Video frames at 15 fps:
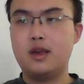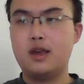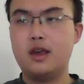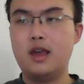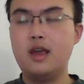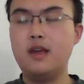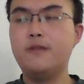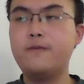
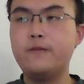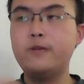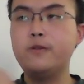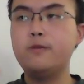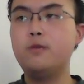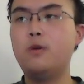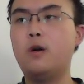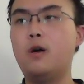If
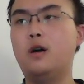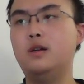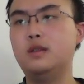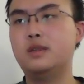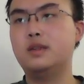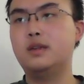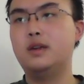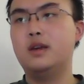you
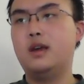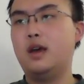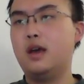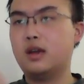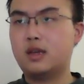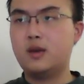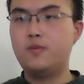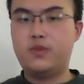want a
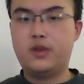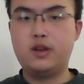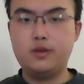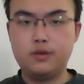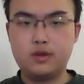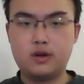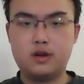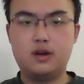
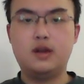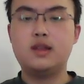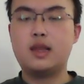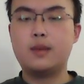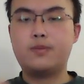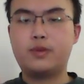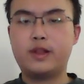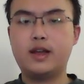computer
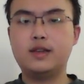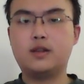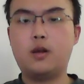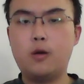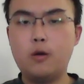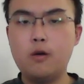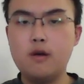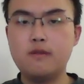that plays
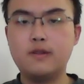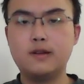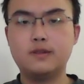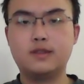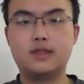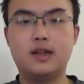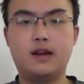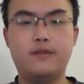all of
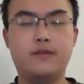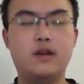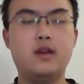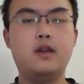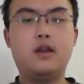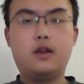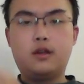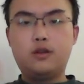those stuff,
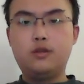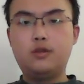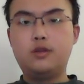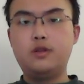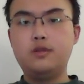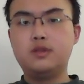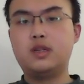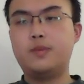you
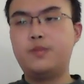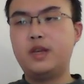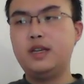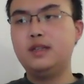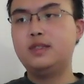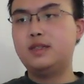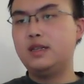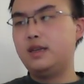use a
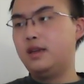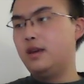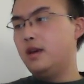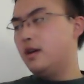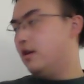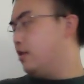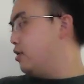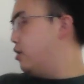PC,
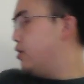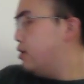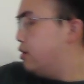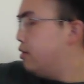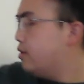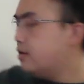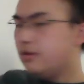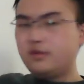you
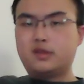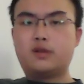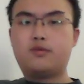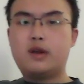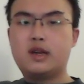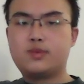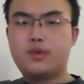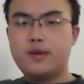use a
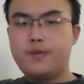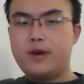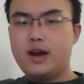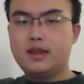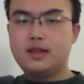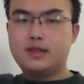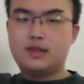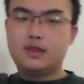Raspberry
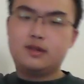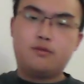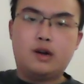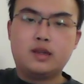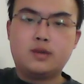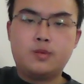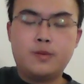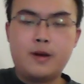Pi. This is a
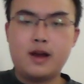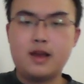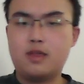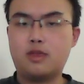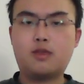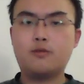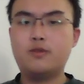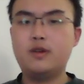Raspberry Pi
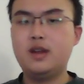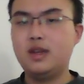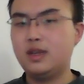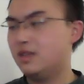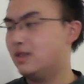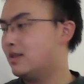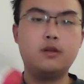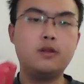
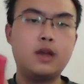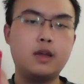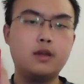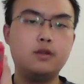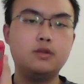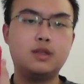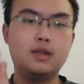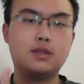3. You can
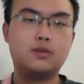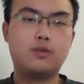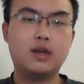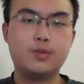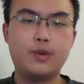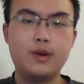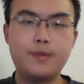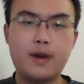use this
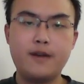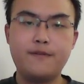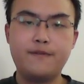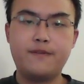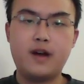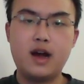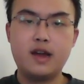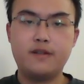Raspberry Pi
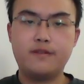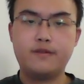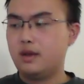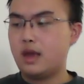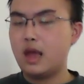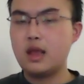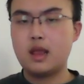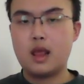5,
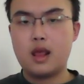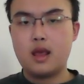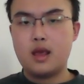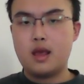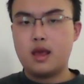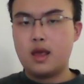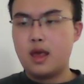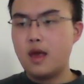and
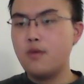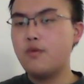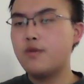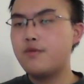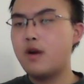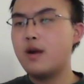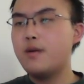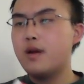it will
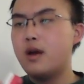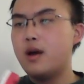run